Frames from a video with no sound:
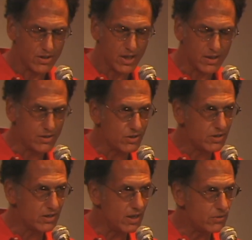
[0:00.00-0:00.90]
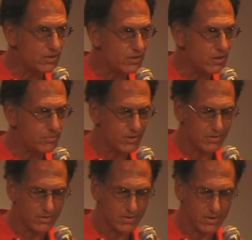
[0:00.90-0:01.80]
challenges our
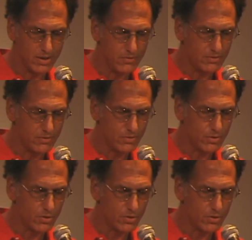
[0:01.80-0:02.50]
assumptions, even to